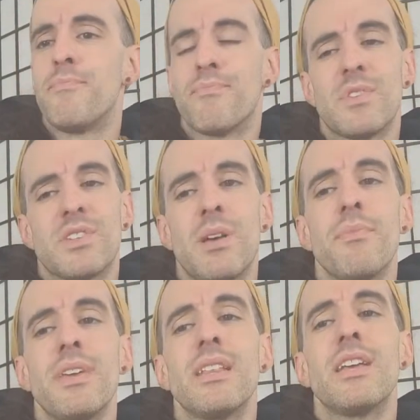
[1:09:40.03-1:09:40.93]

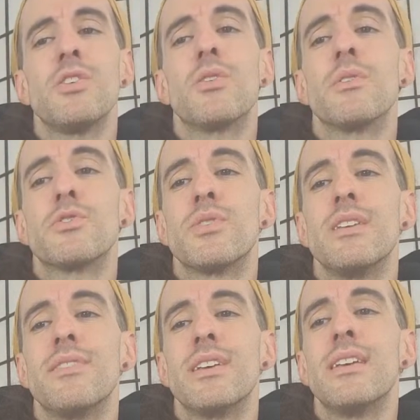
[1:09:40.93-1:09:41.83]
Something that you're
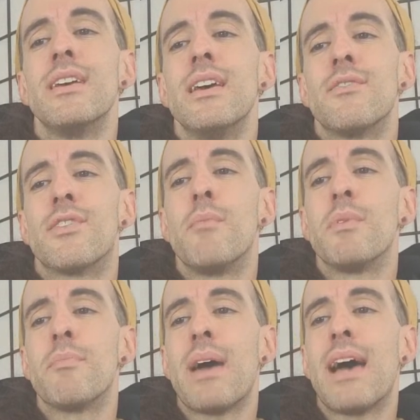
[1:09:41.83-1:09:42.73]
retrieving from
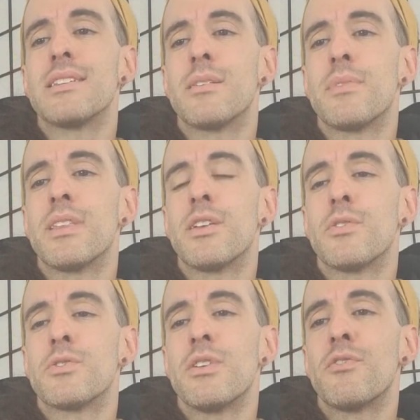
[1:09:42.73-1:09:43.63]
the past, something that
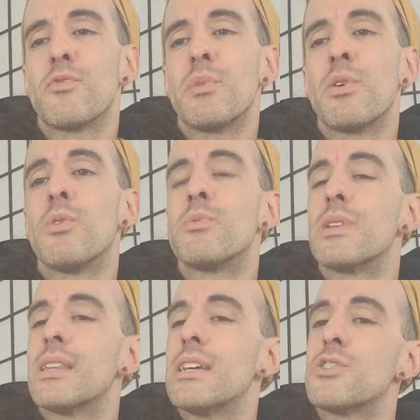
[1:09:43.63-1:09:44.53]
you're retrieving from an old
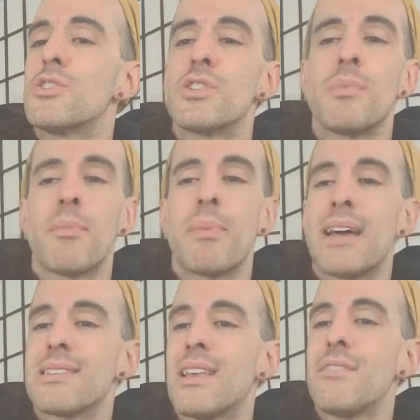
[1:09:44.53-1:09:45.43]
relationship, a
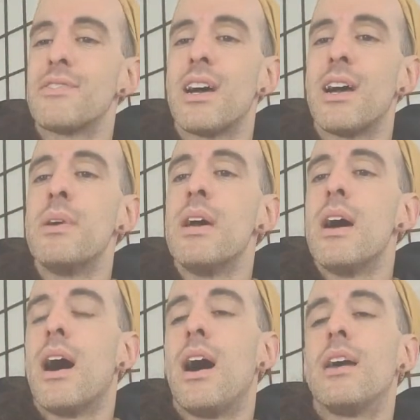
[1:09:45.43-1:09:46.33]
past lifetime,
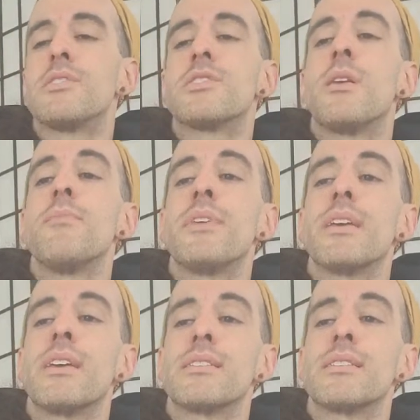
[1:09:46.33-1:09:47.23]

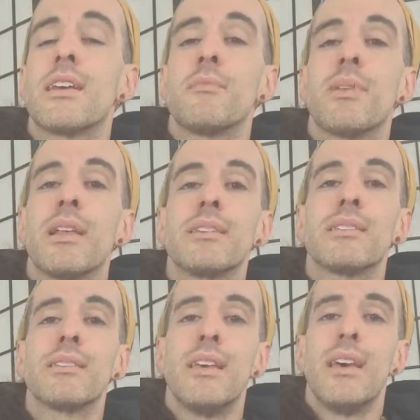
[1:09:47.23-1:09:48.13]
something has taken
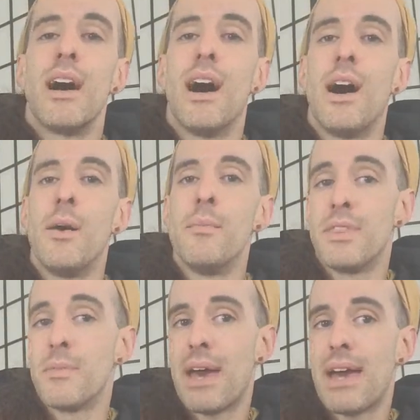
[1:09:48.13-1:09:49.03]
place
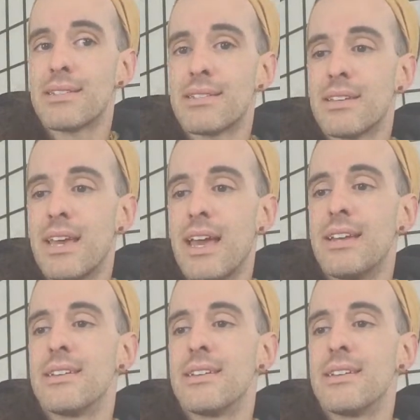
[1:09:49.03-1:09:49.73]
in the past, and